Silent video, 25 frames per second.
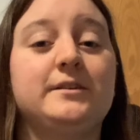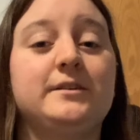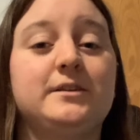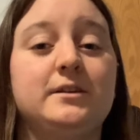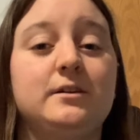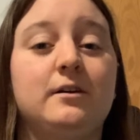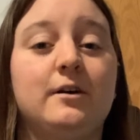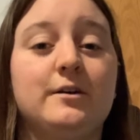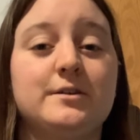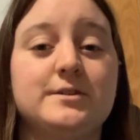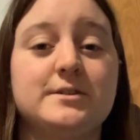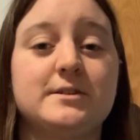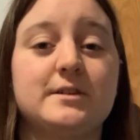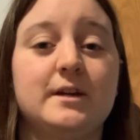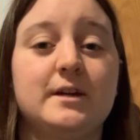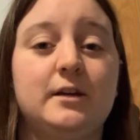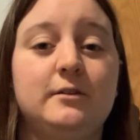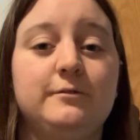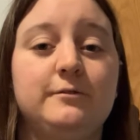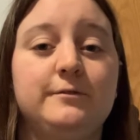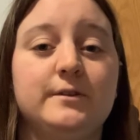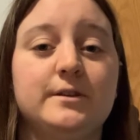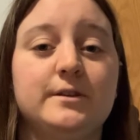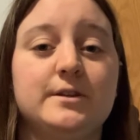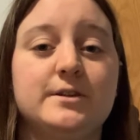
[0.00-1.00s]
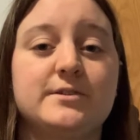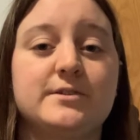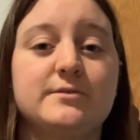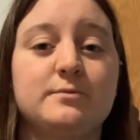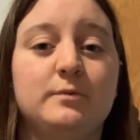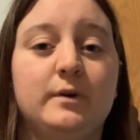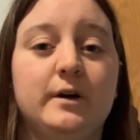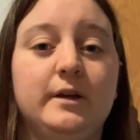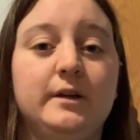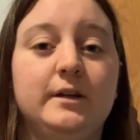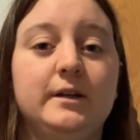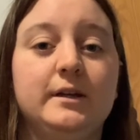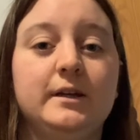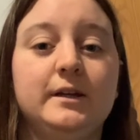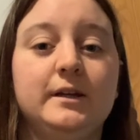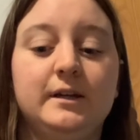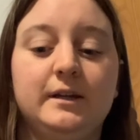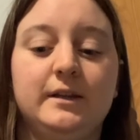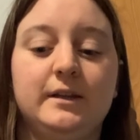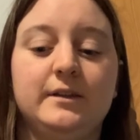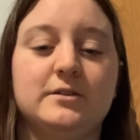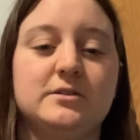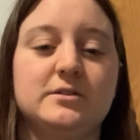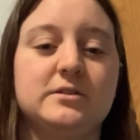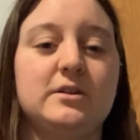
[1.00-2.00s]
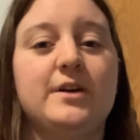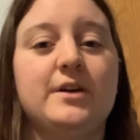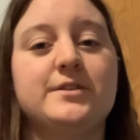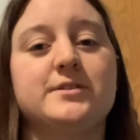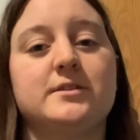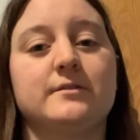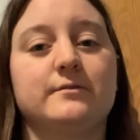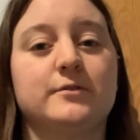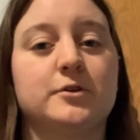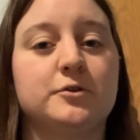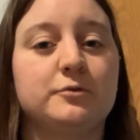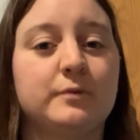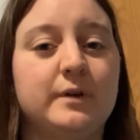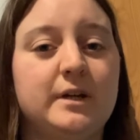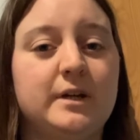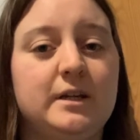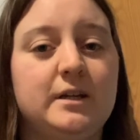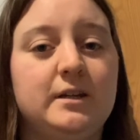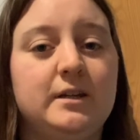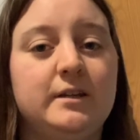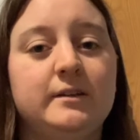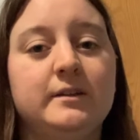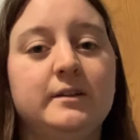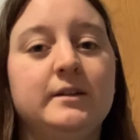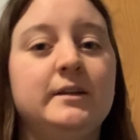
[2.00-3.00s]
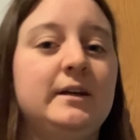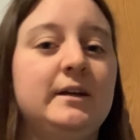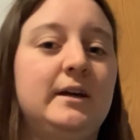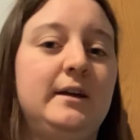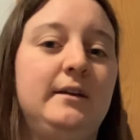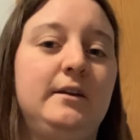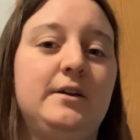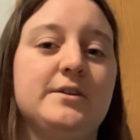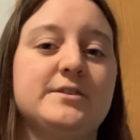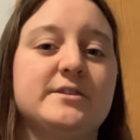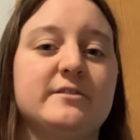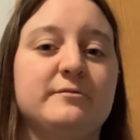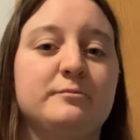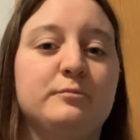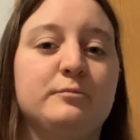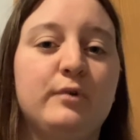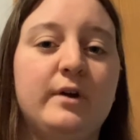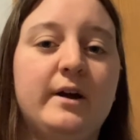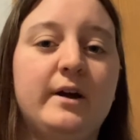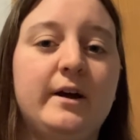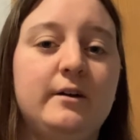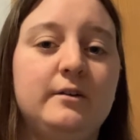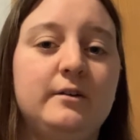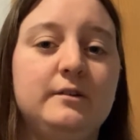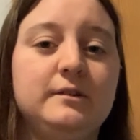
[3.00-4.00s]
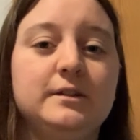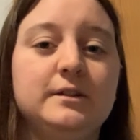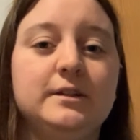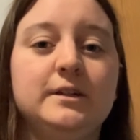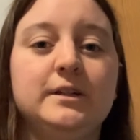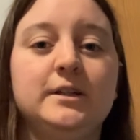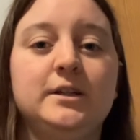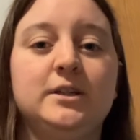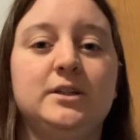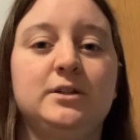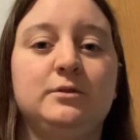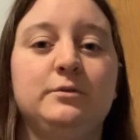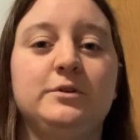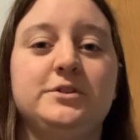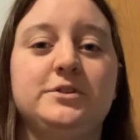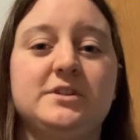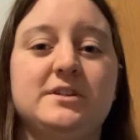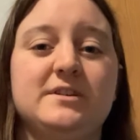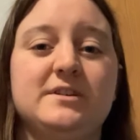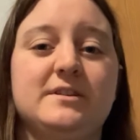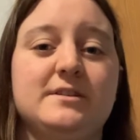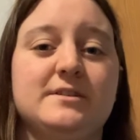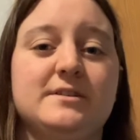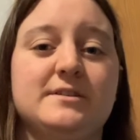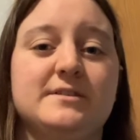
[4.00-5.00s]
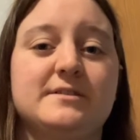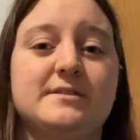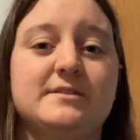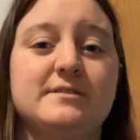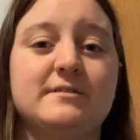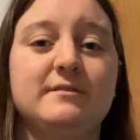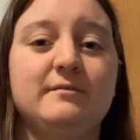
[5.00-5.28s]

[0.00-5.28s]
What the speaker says: the art style for this one. There's lots of green and lots of brown, which is,